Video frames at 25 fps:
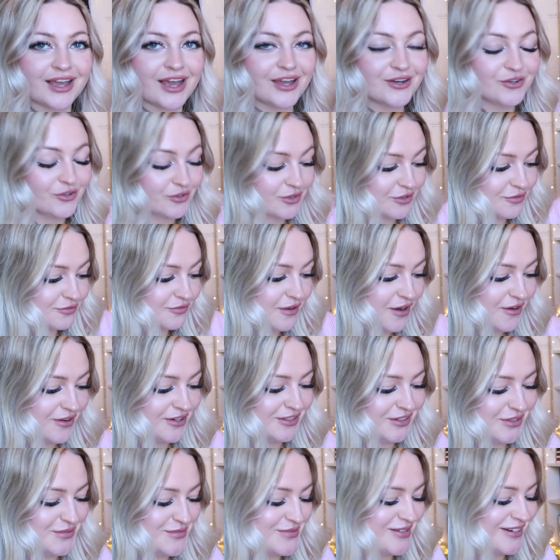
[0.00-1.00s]
another
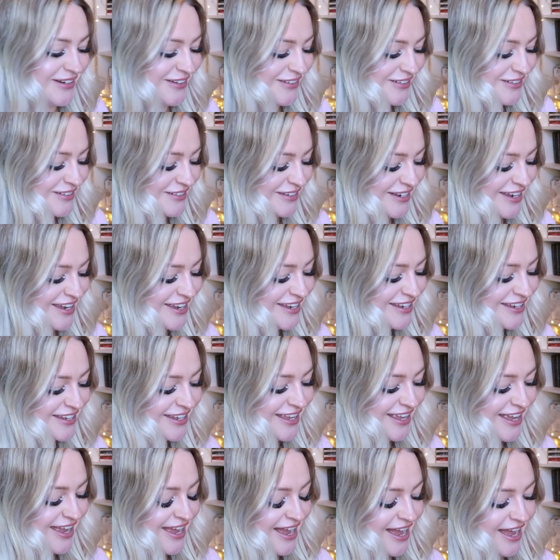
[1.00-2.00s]
Fairyloot pre-order.
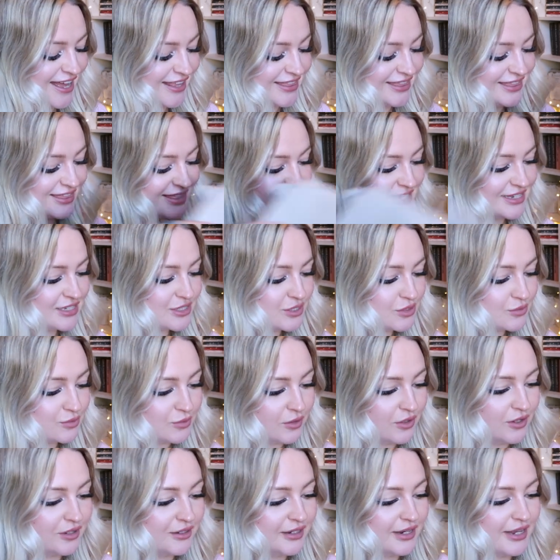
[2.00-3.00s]
And this
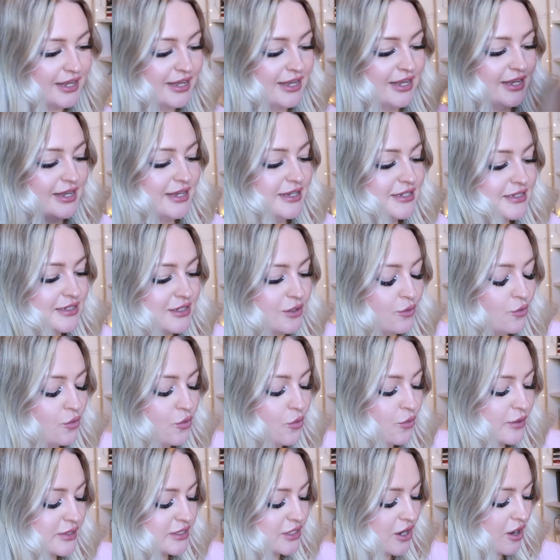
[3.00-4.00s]
one is,
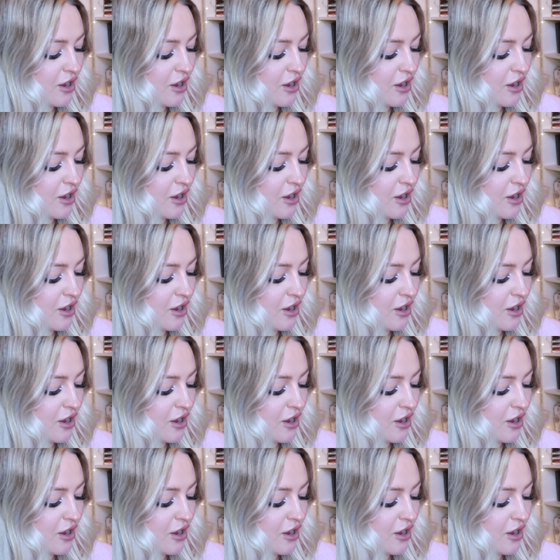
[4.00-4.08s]
oh, it's